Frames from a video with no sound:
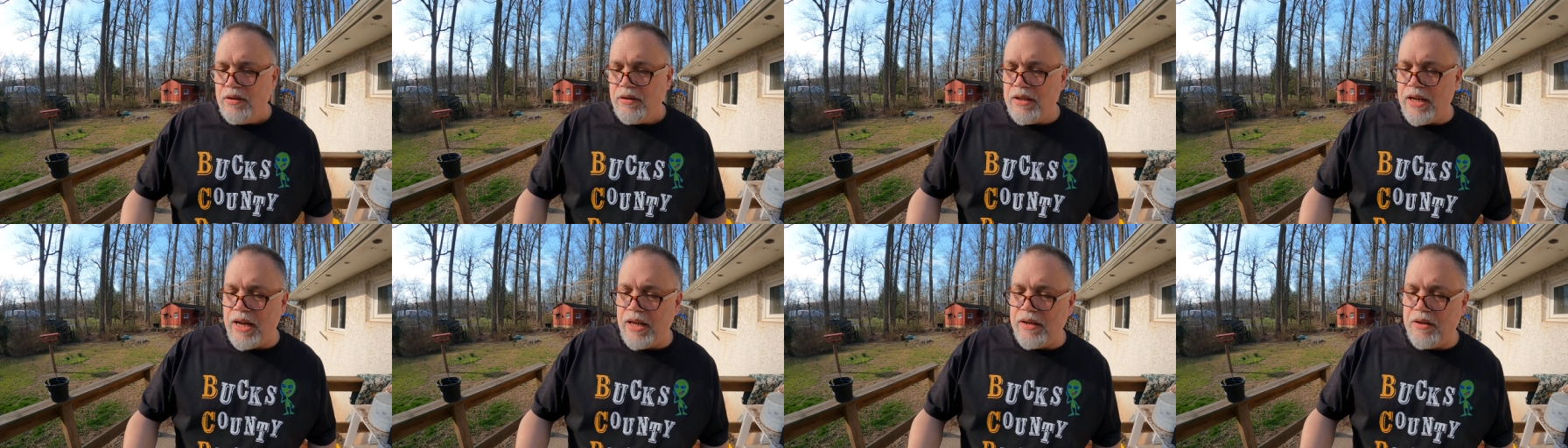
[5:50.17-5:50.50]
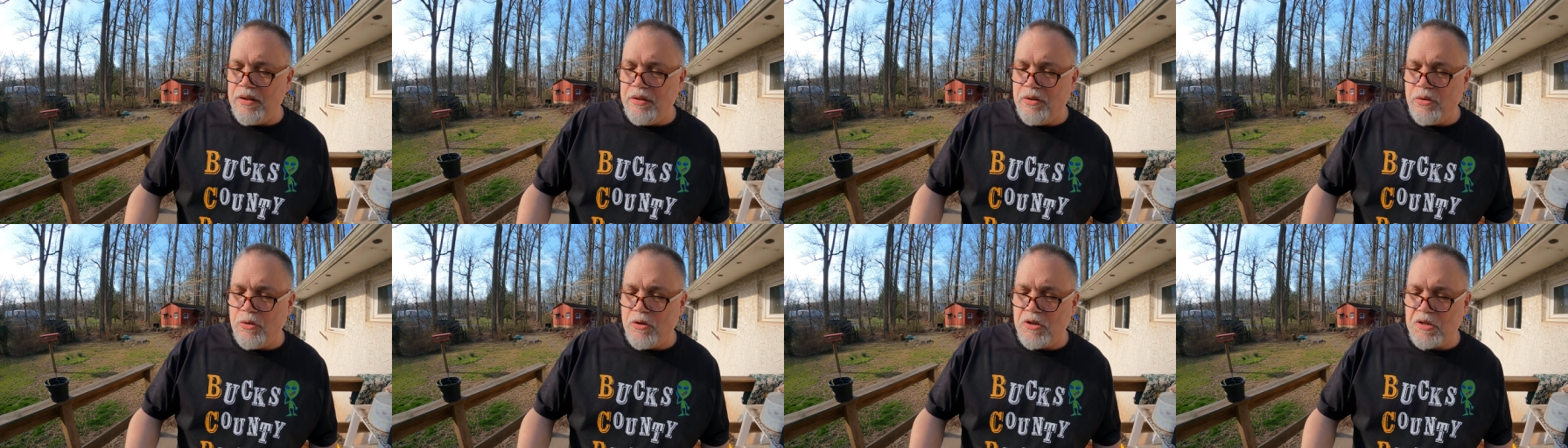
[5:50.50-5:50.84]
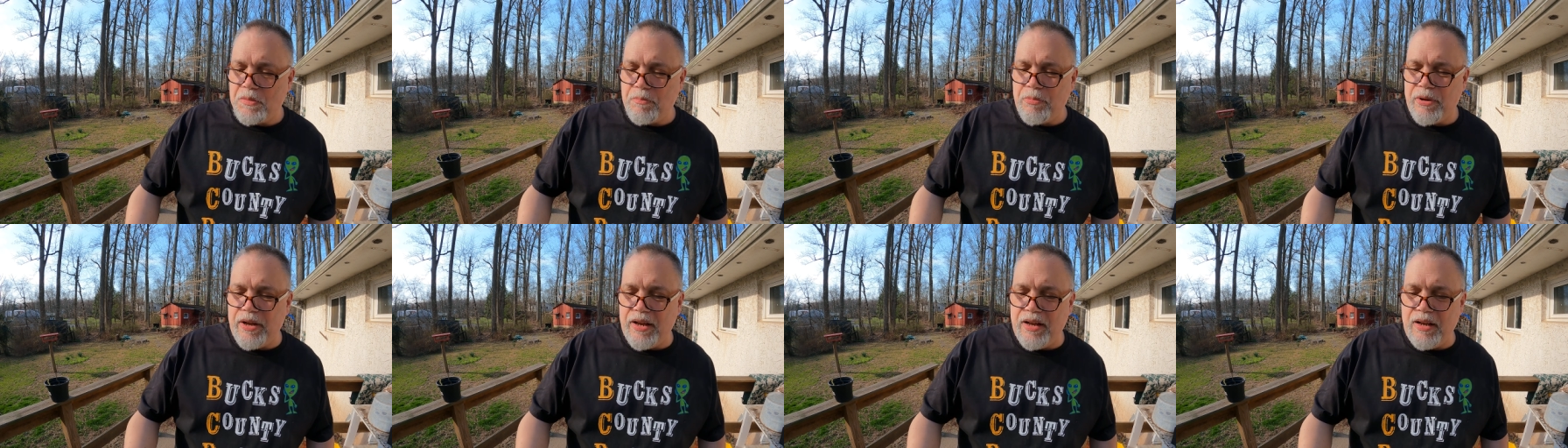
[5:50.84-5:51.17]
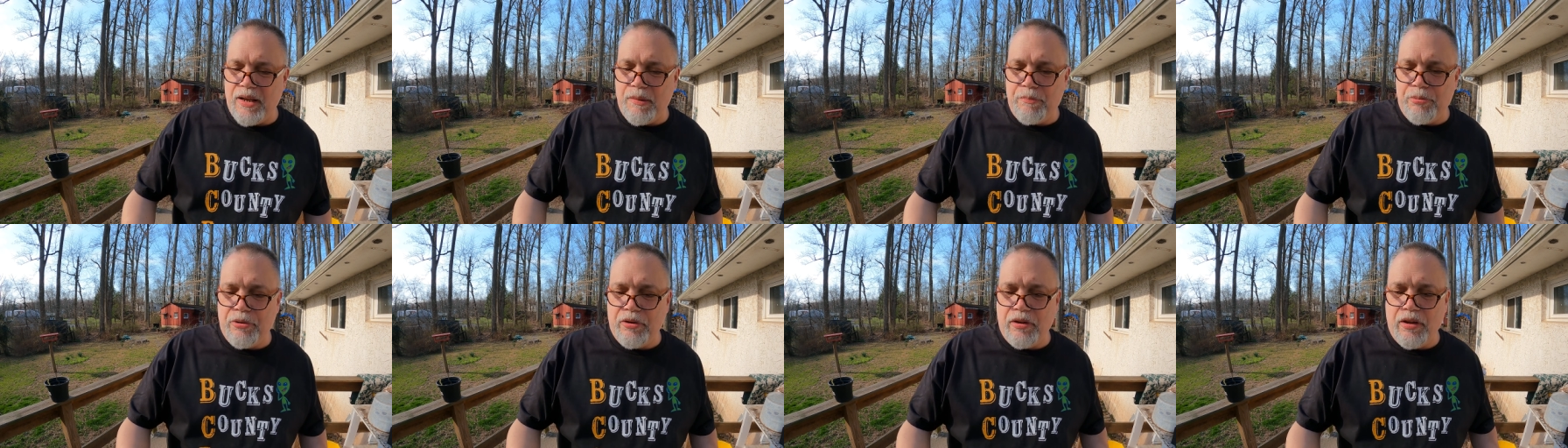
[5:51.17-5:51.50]
not endorsed by
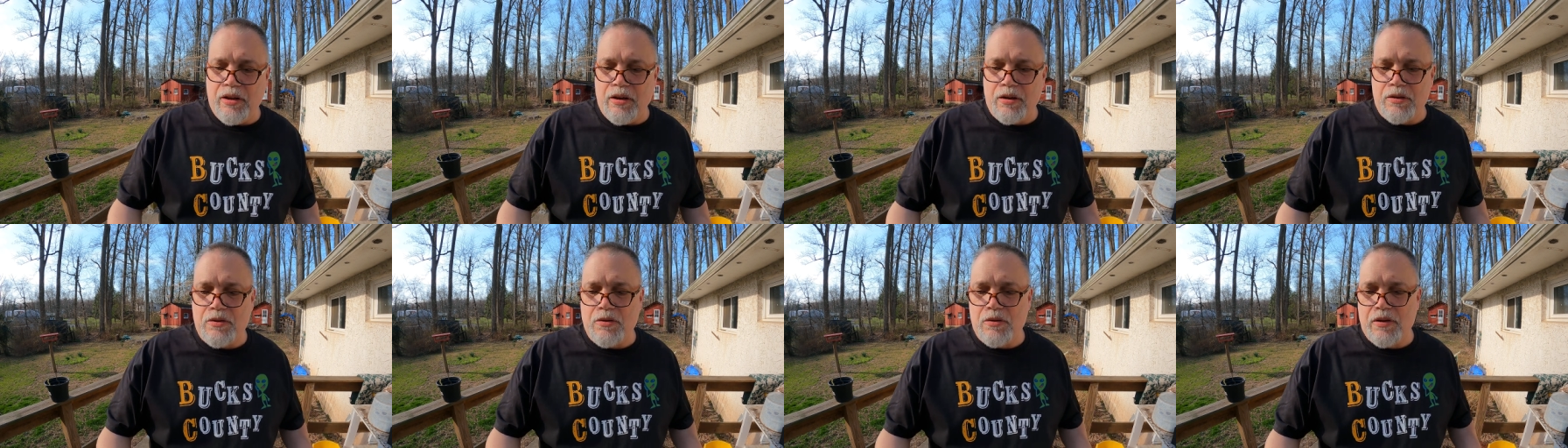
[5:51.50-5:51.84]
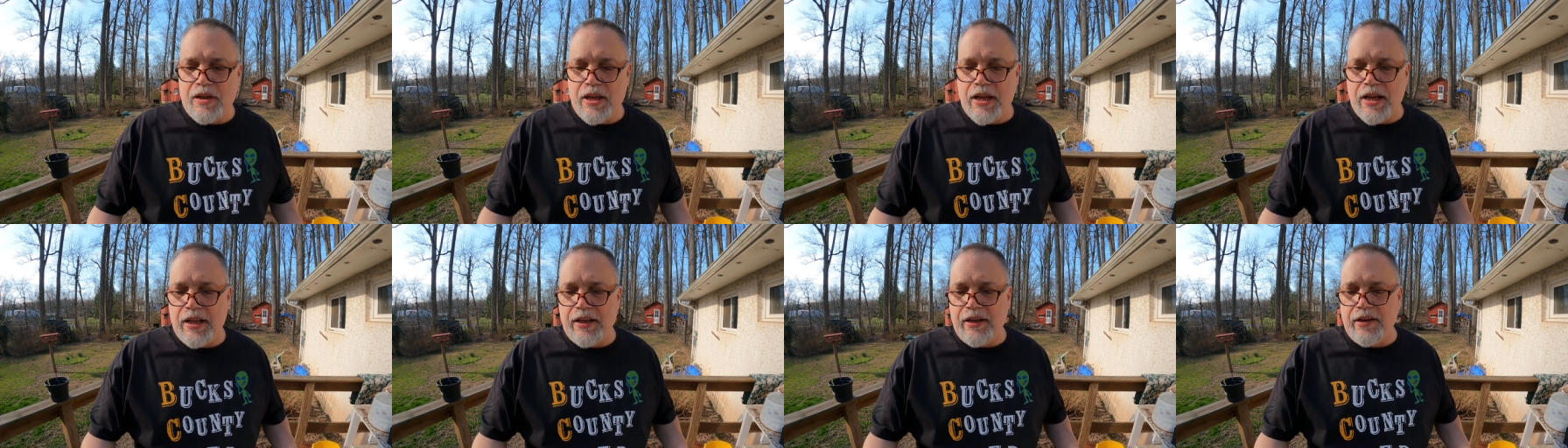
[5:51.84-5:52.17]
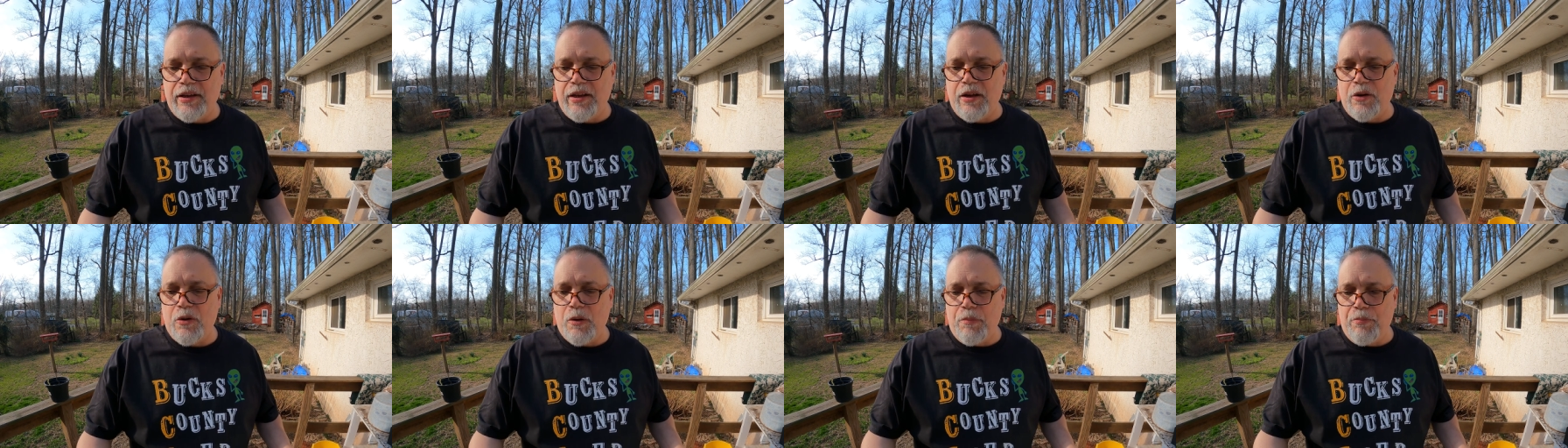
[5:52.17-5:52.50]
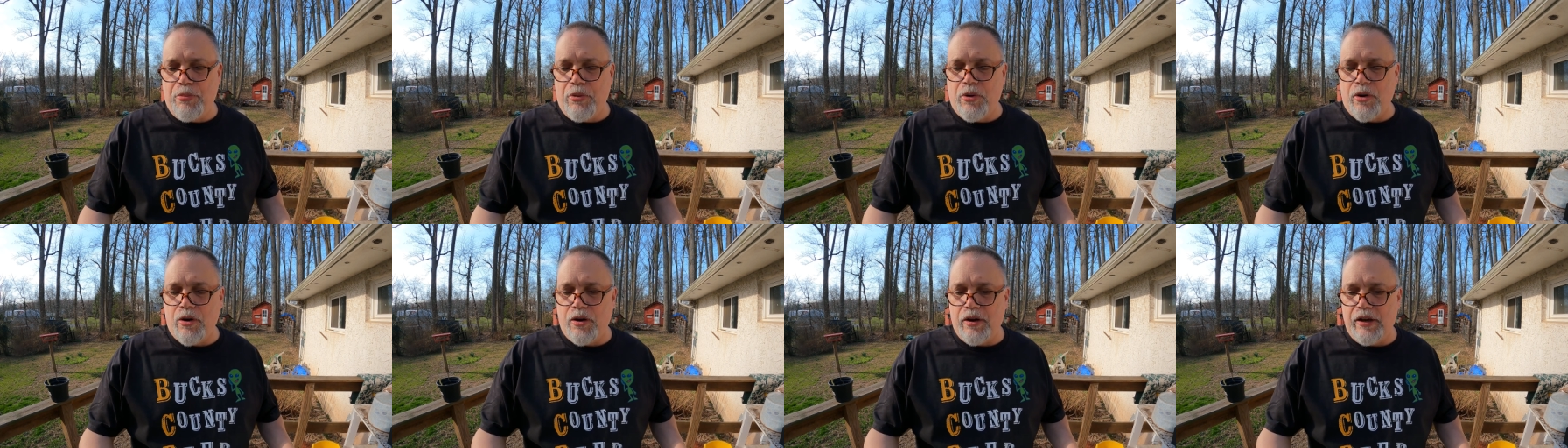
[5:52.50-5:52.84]
any political candidate or
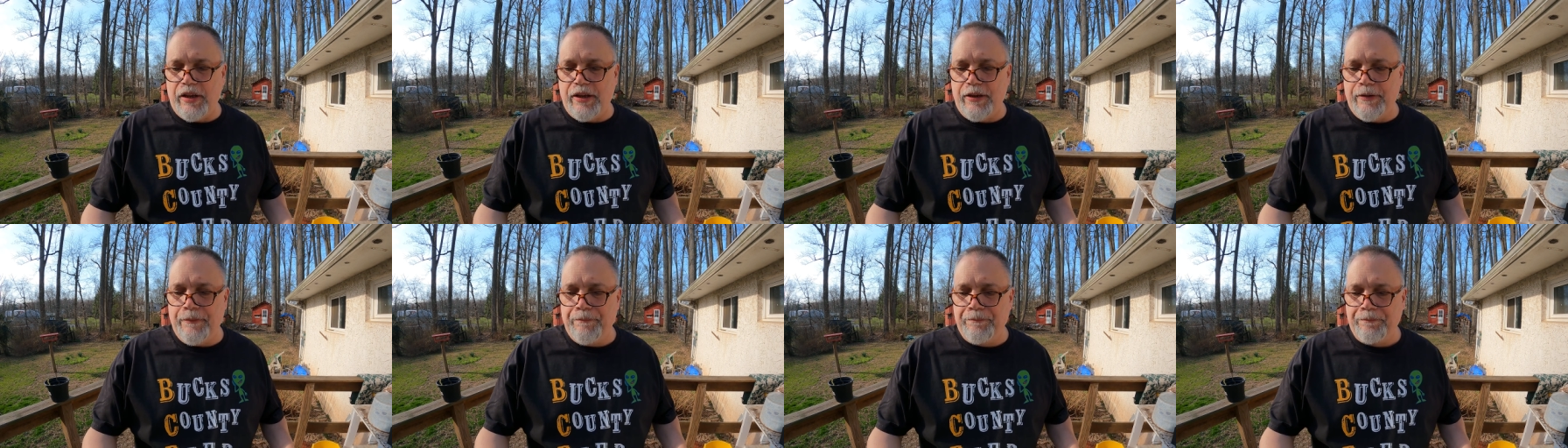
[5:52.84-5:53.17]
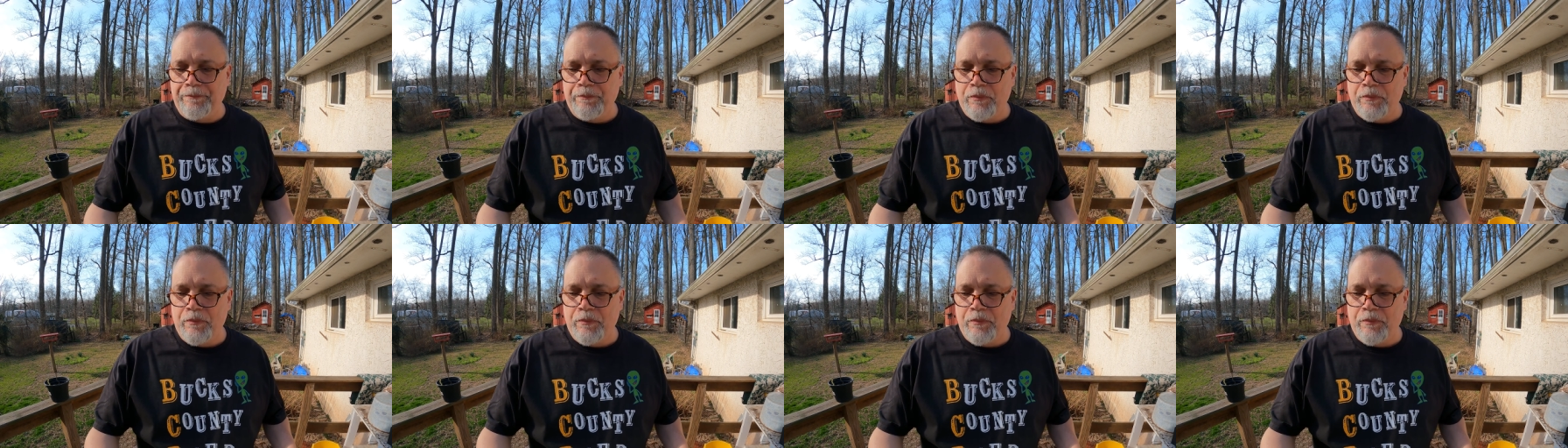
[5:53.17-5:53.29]
party.